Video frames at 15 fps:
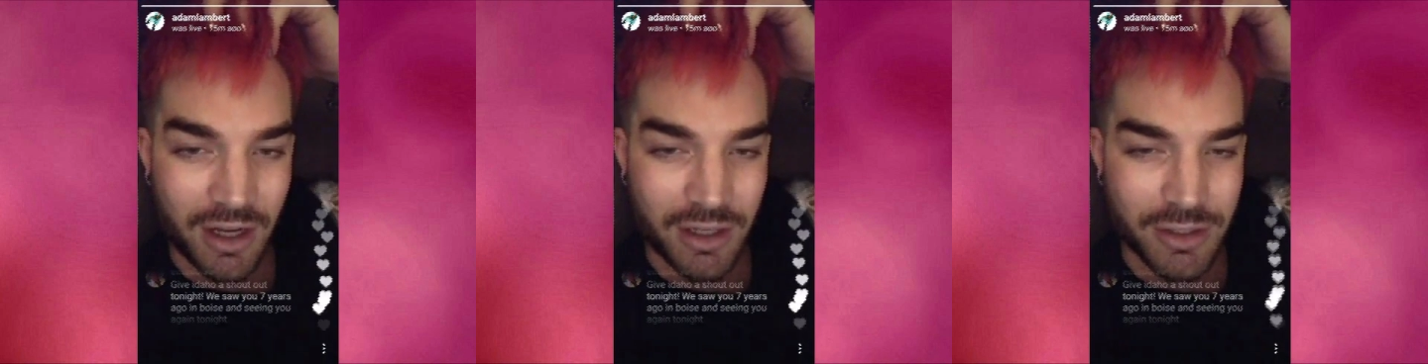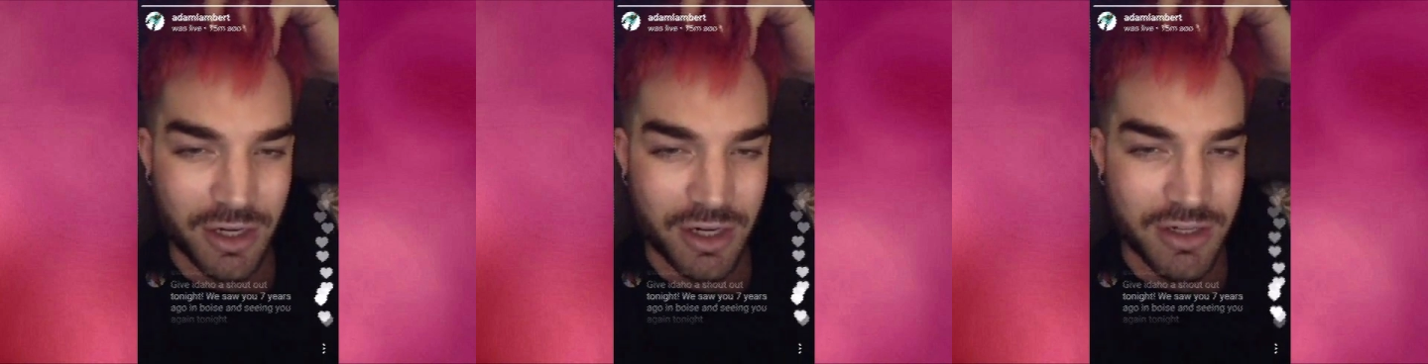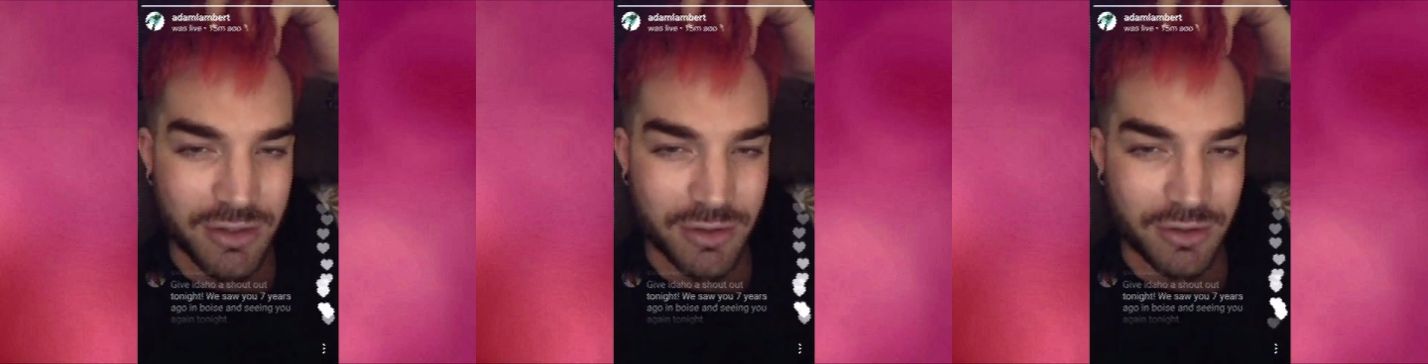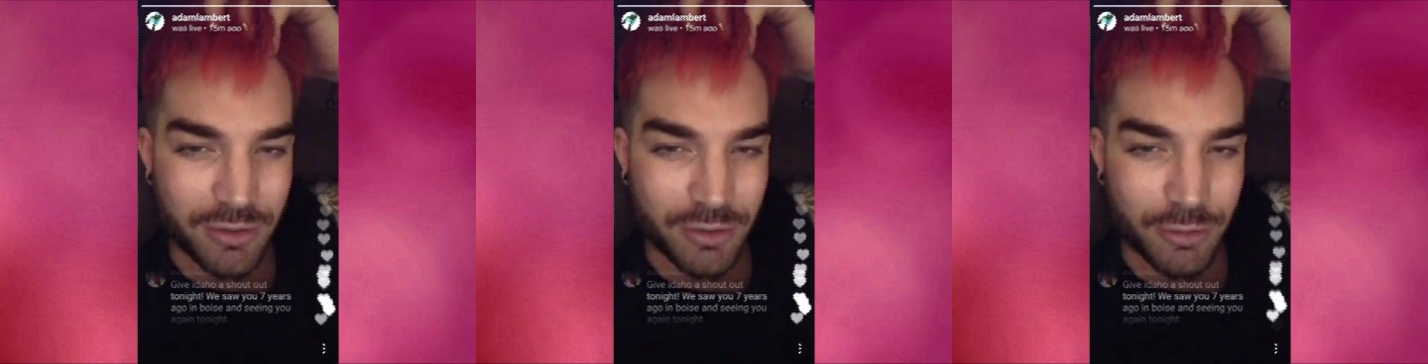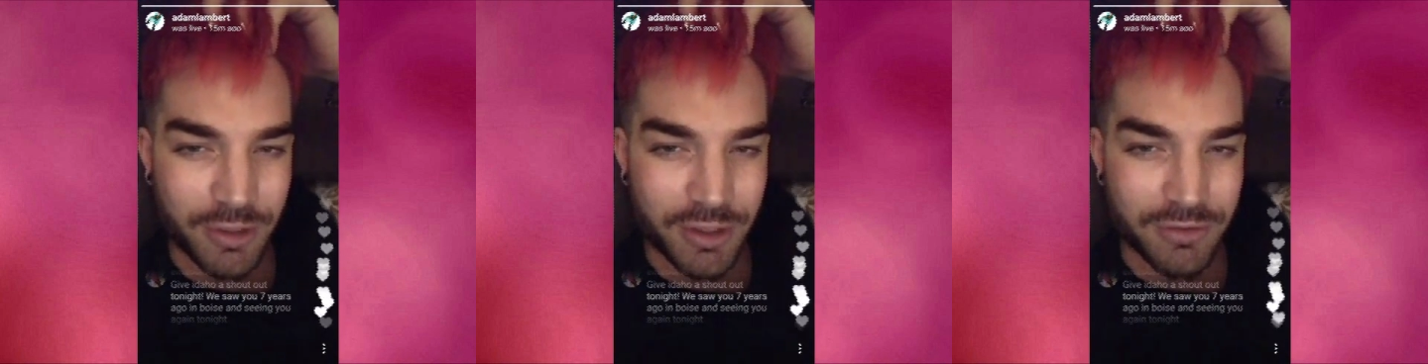I'll try to do a
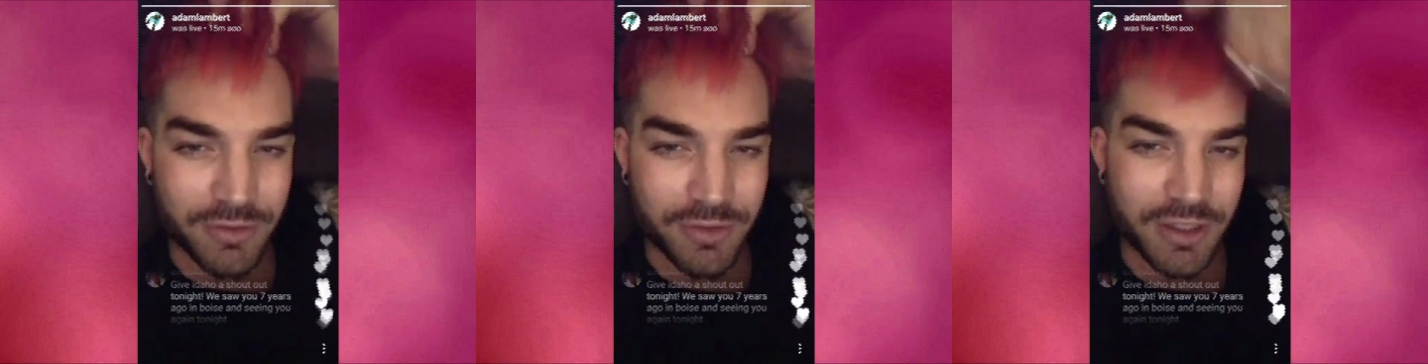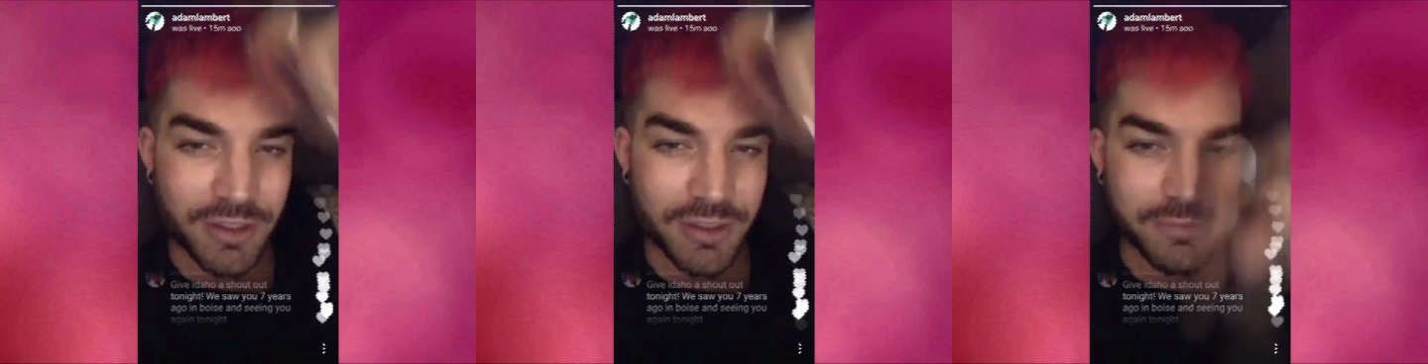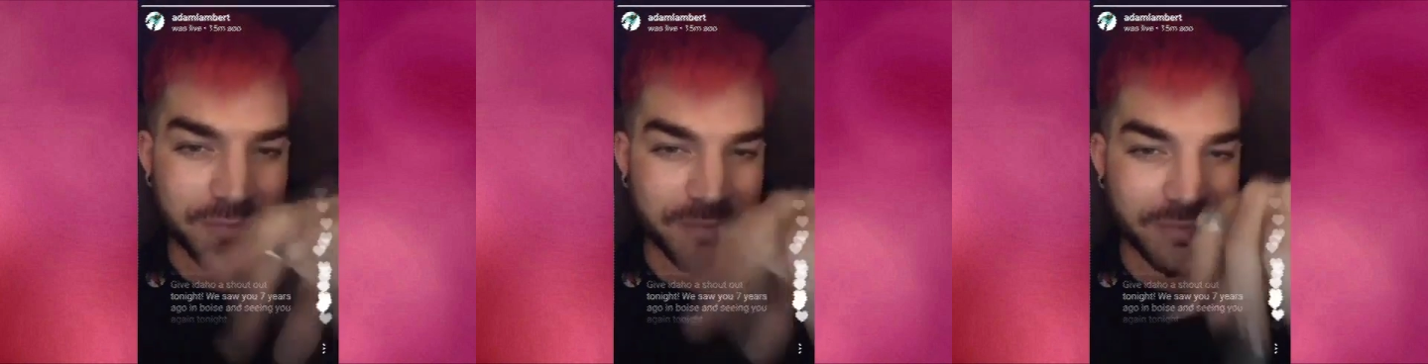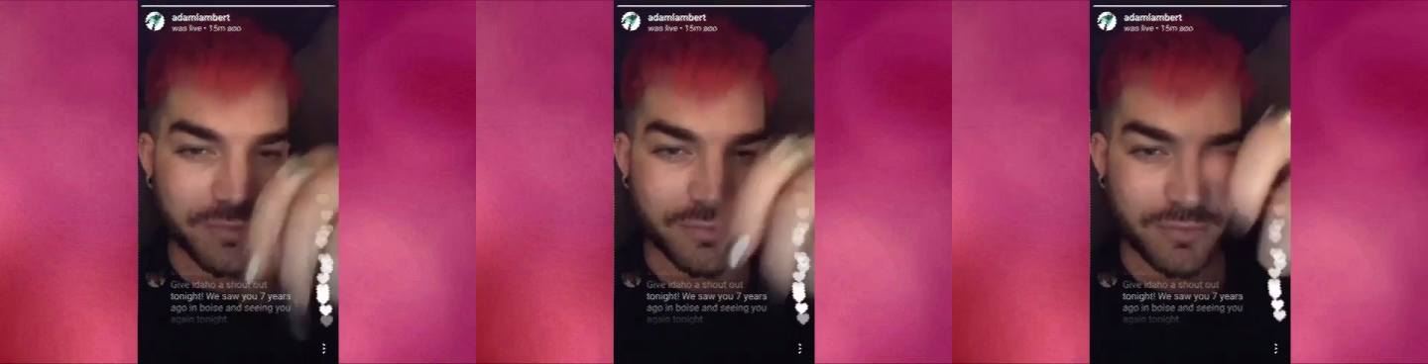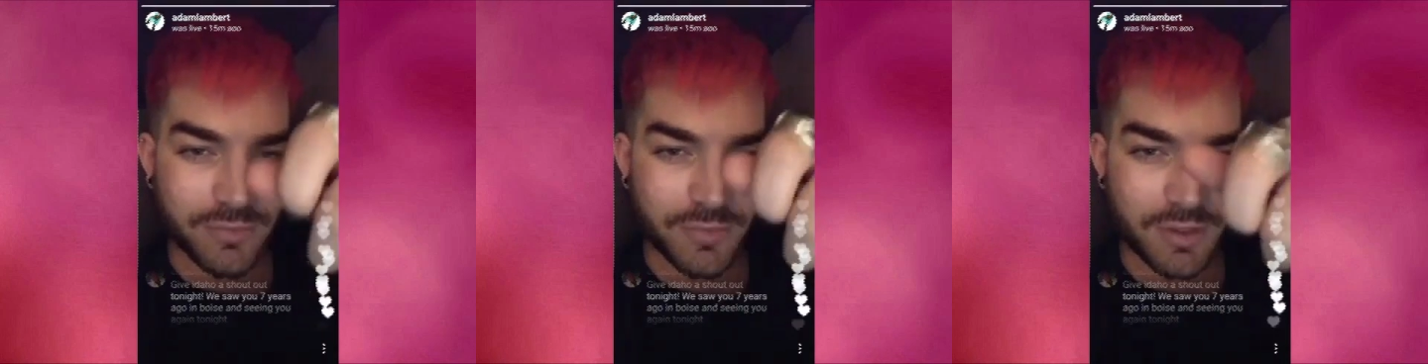little bit of a
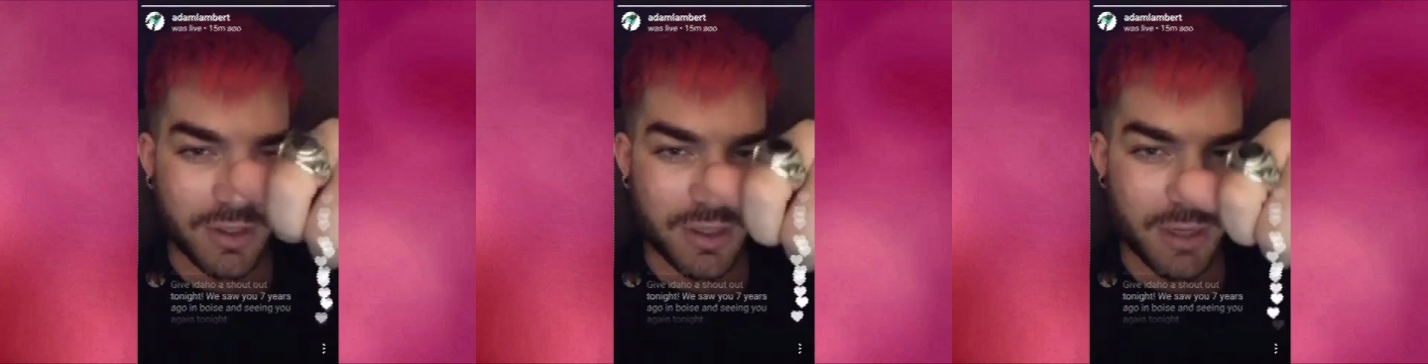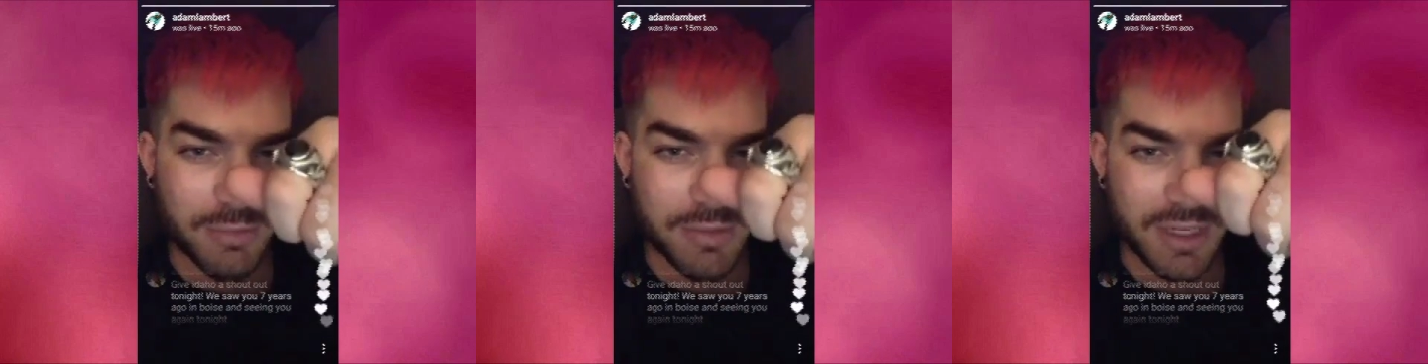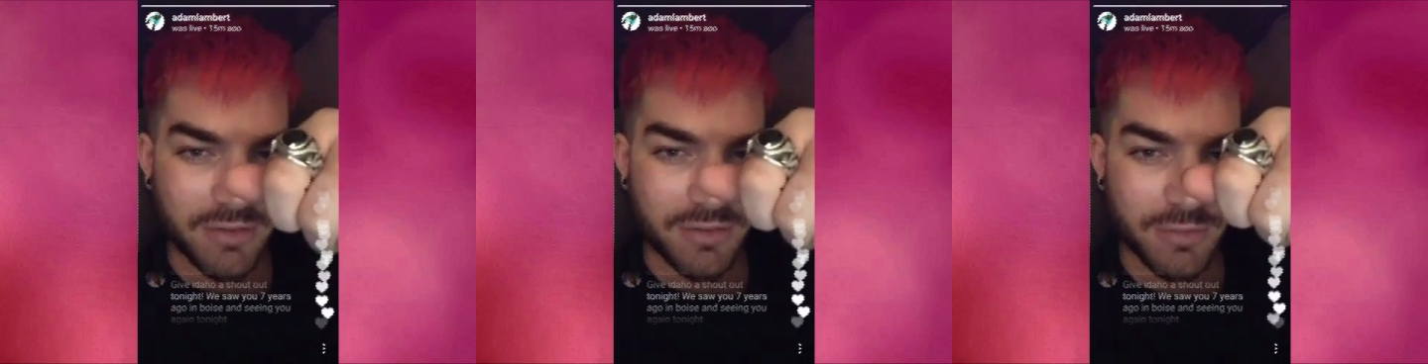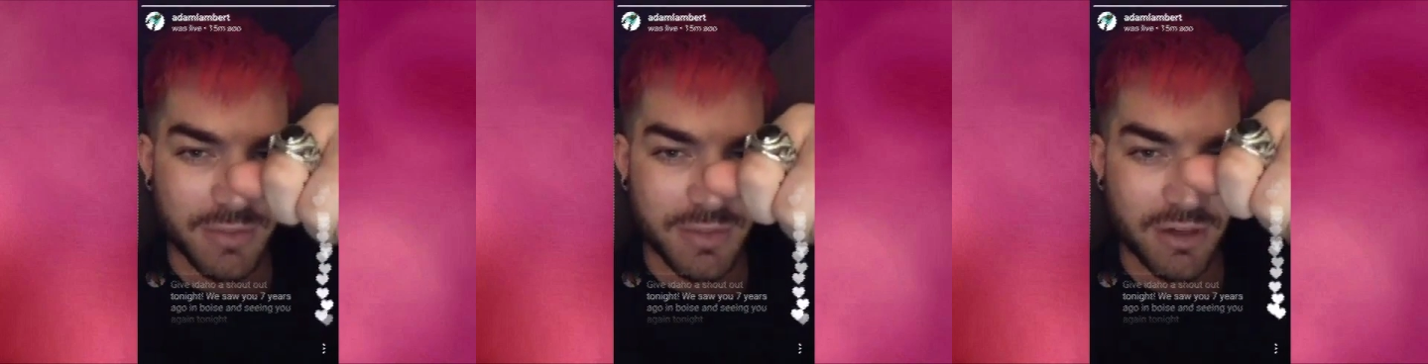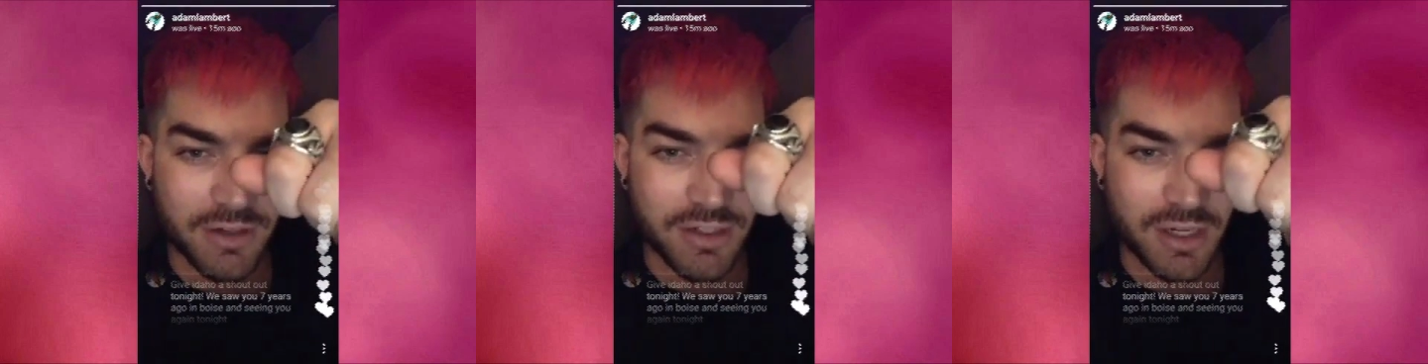an update from
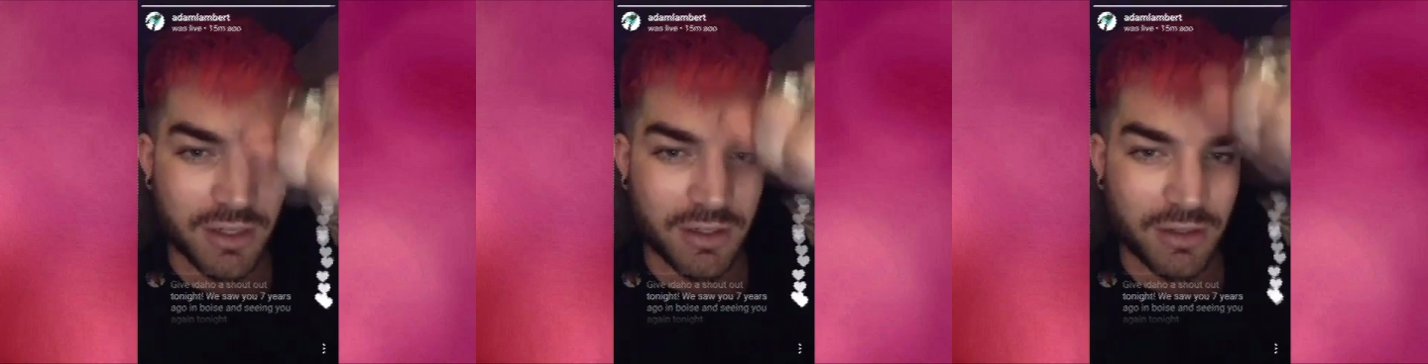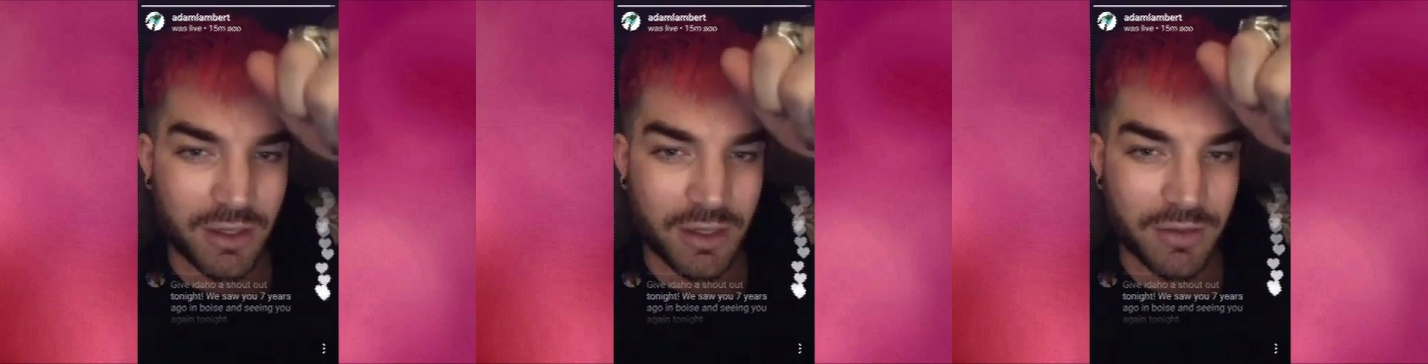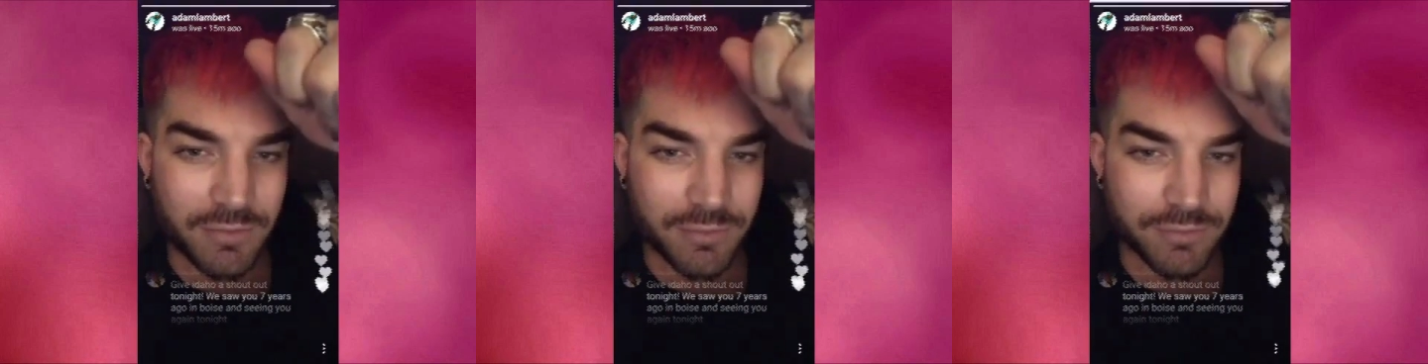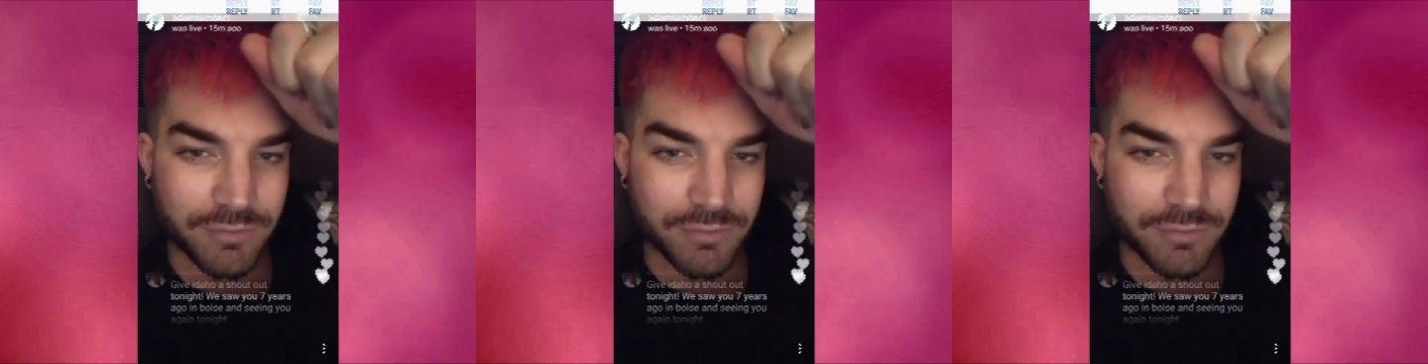soundcheck. Okay.